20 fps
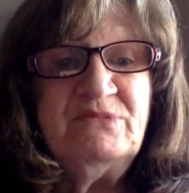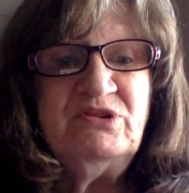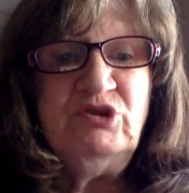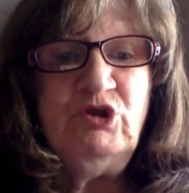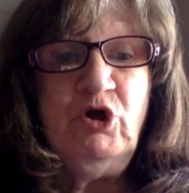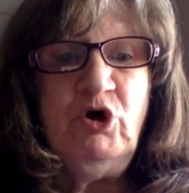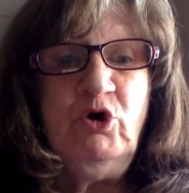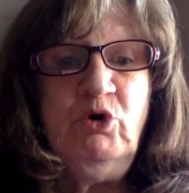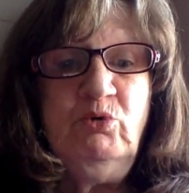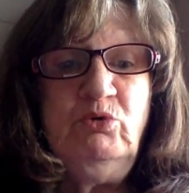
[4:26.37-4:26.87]

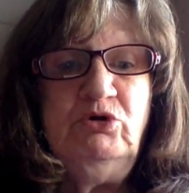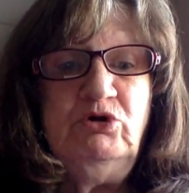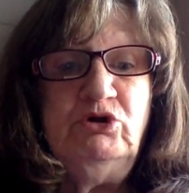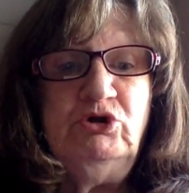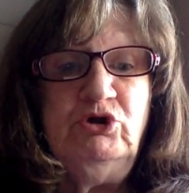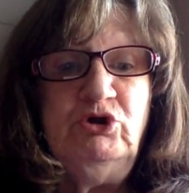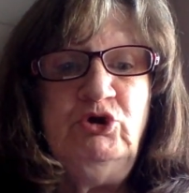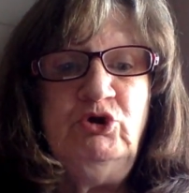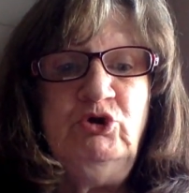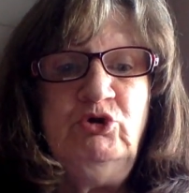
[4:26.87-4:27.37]
No
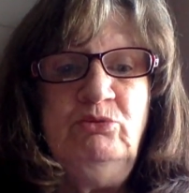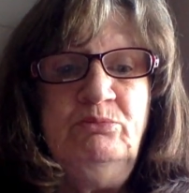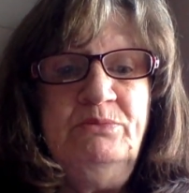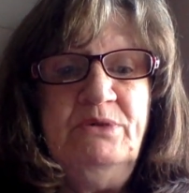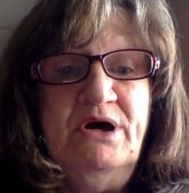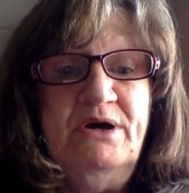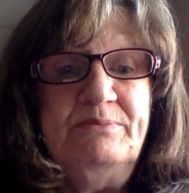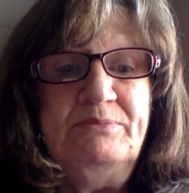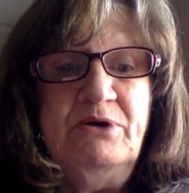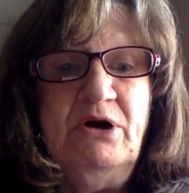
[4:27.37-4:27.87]

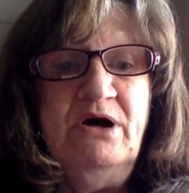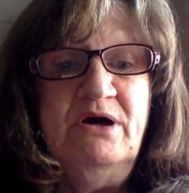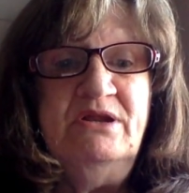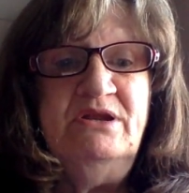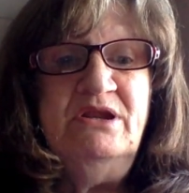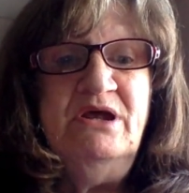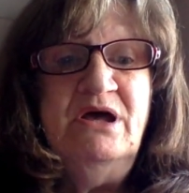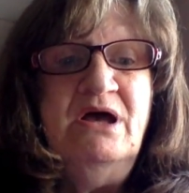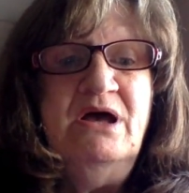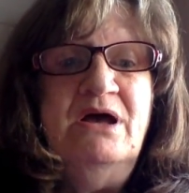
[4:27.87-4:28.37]
gloom
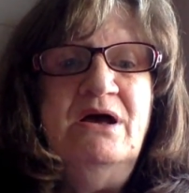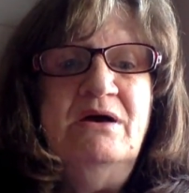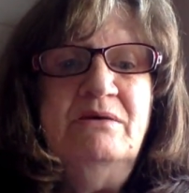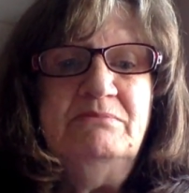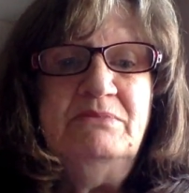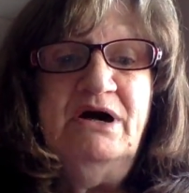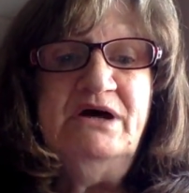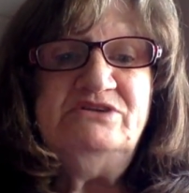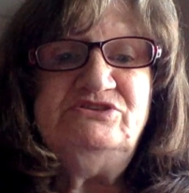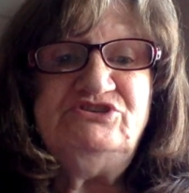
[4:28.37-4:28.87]
upon
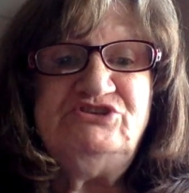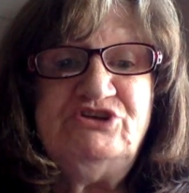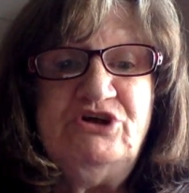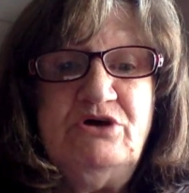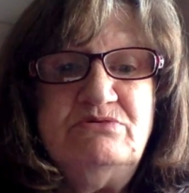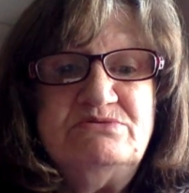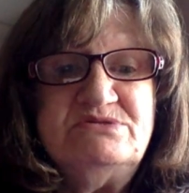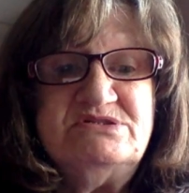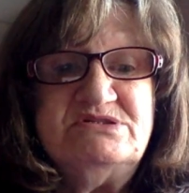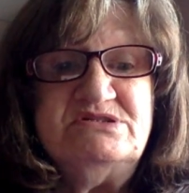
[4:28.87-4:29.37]
my
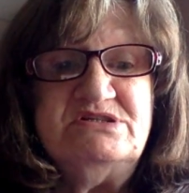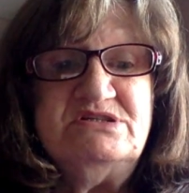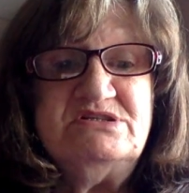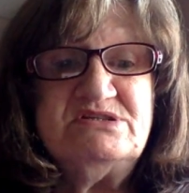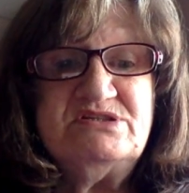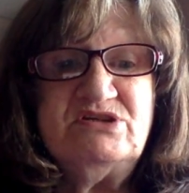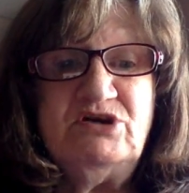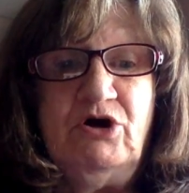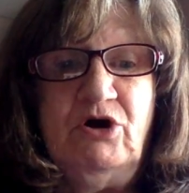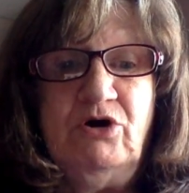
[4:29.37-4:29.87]
chosen,
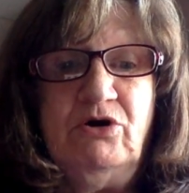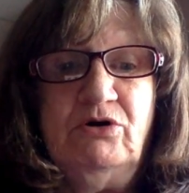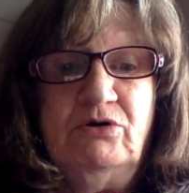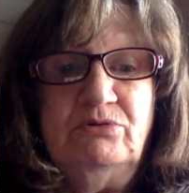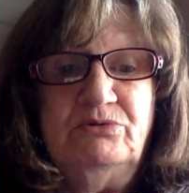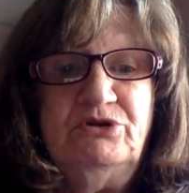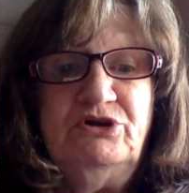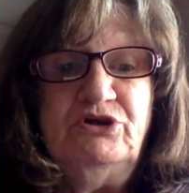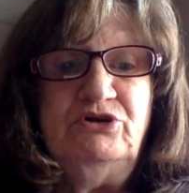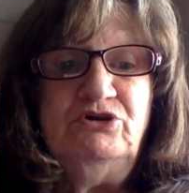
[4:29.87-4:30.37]
it's
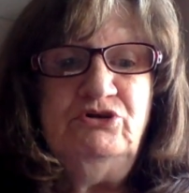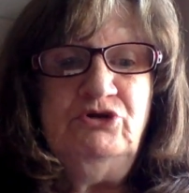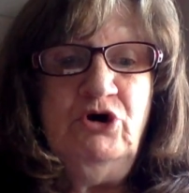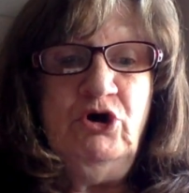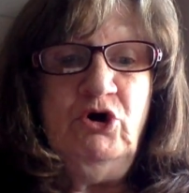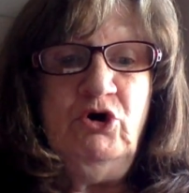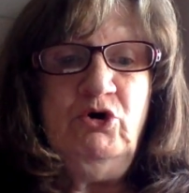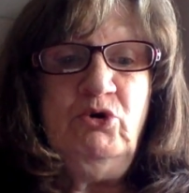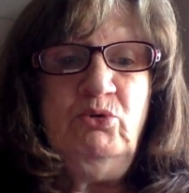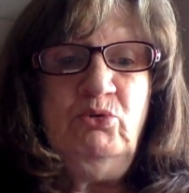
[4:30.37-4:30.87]
called.
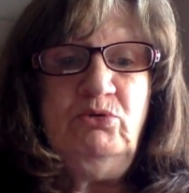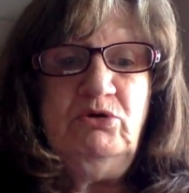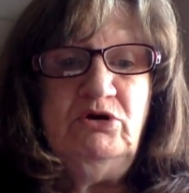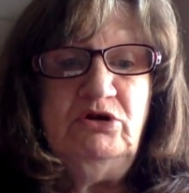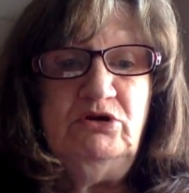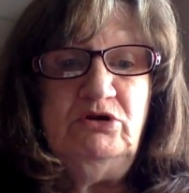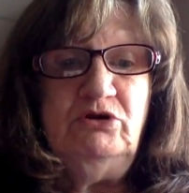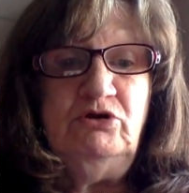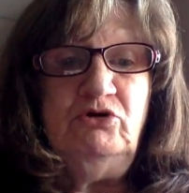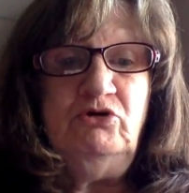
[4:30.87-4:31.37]
No
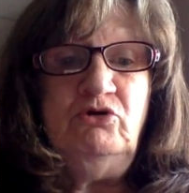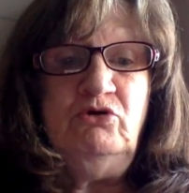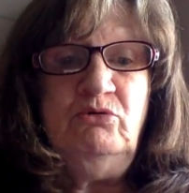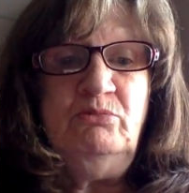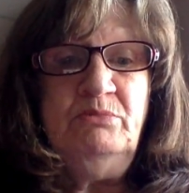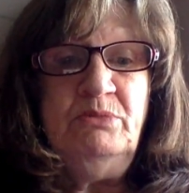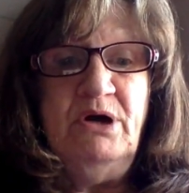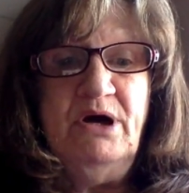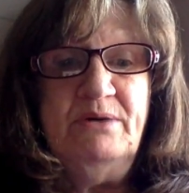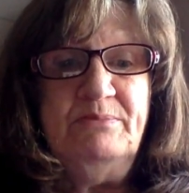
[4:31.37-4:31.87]

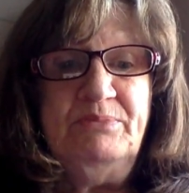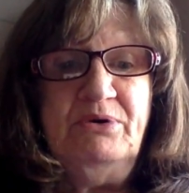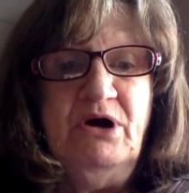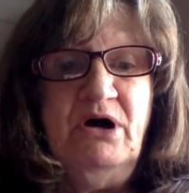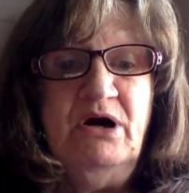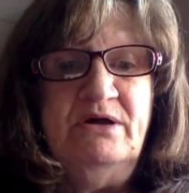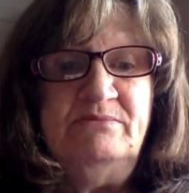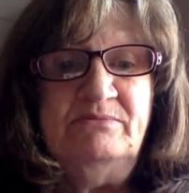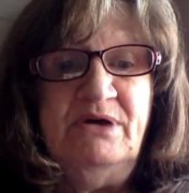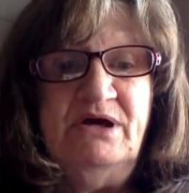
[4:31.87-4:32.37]
gloom
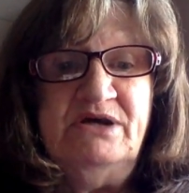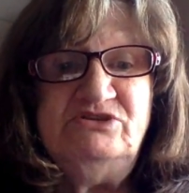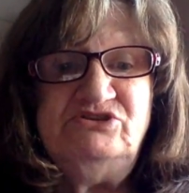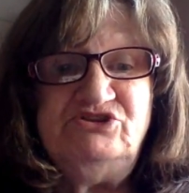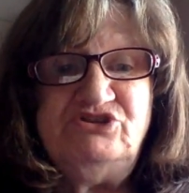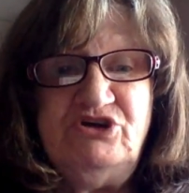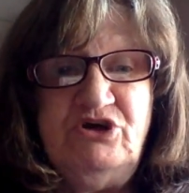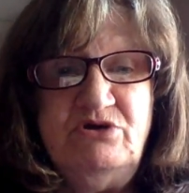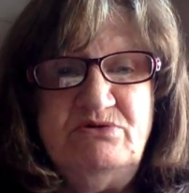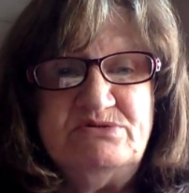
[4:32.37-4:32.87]
upon my
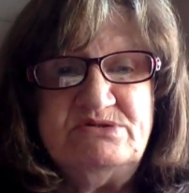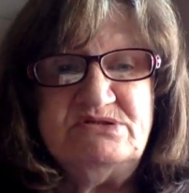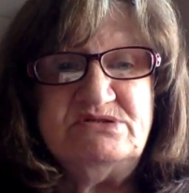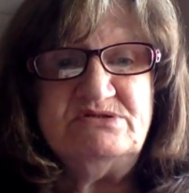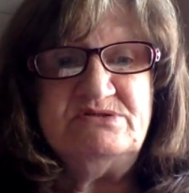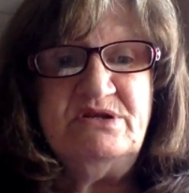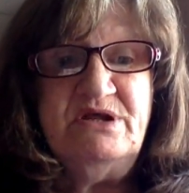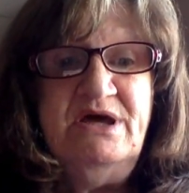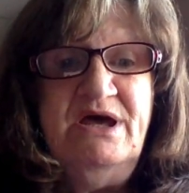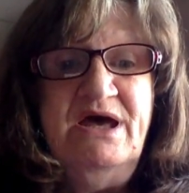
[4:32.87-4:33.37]

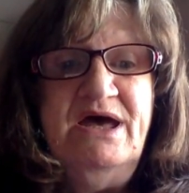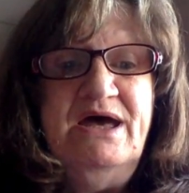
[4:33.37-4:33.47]
chosen.